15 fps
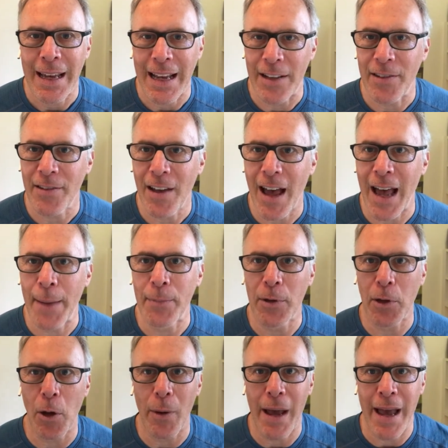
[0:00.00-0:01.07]
it's time to
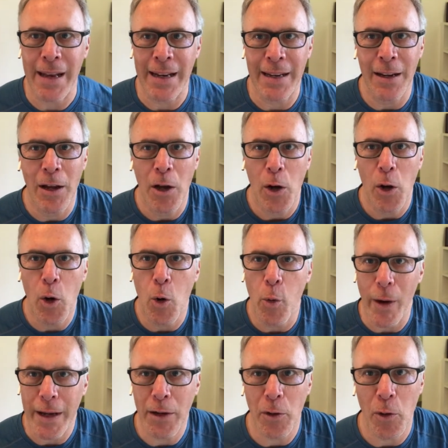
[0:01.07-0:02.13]
go ahead and
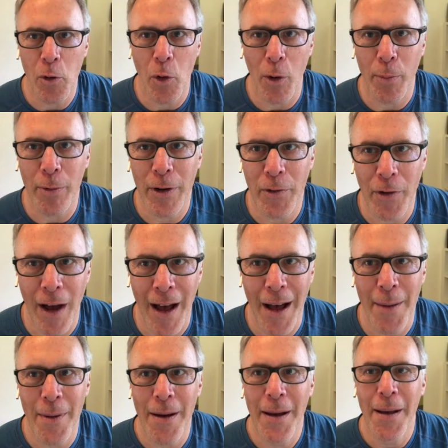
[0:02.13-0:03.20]
quit your corporate
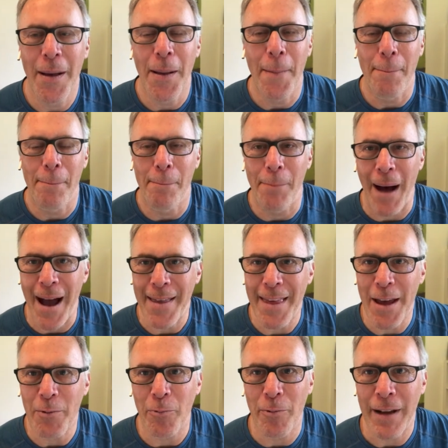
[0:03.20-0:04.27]
job, buy
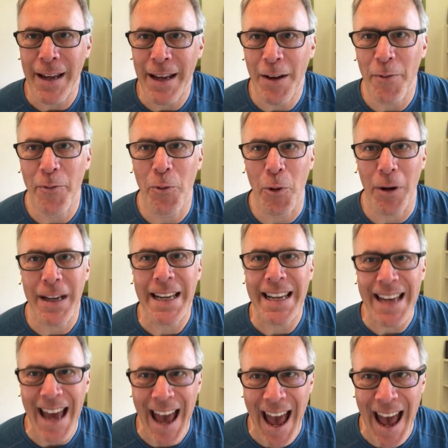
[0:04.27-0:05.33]
that rig for
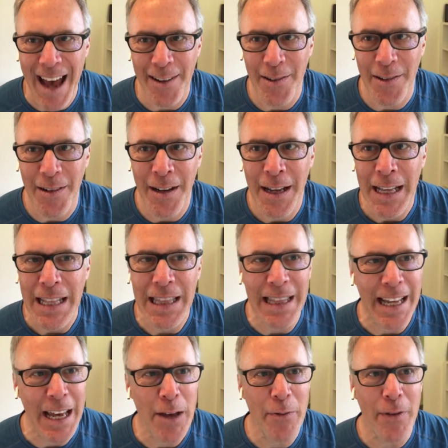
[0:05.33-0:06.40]
cash,
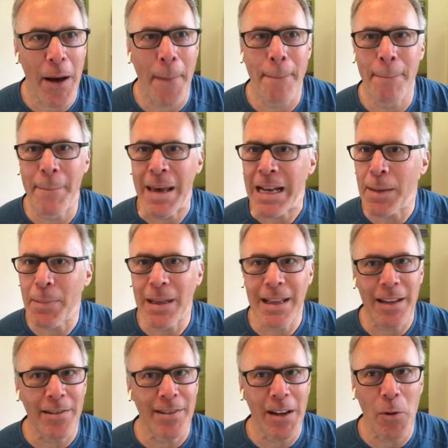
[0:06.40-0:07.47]
live a
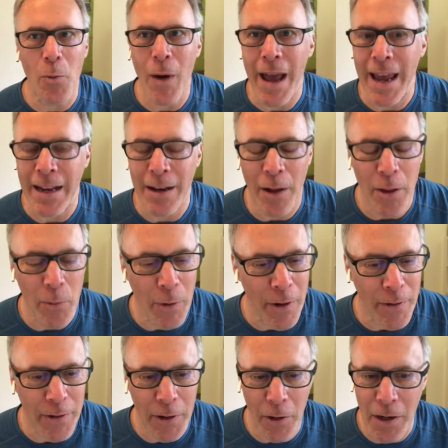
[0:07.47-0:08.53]
minimalistic way. In other
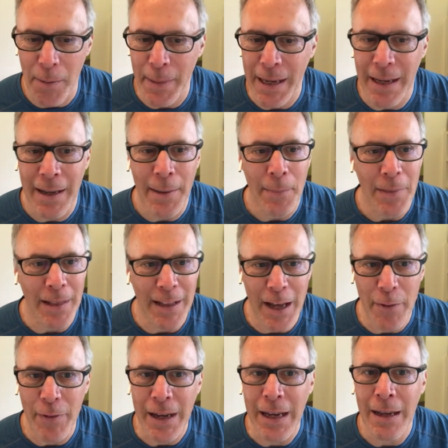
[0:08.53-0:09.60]
words, you're going to be
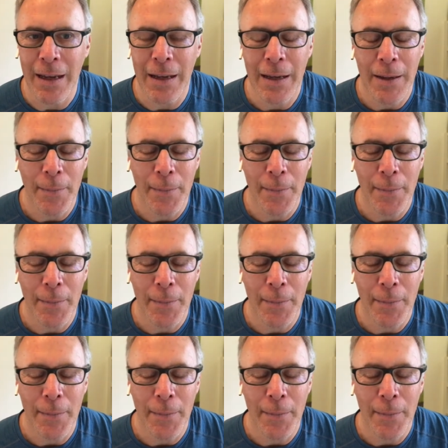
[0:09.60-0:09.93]
living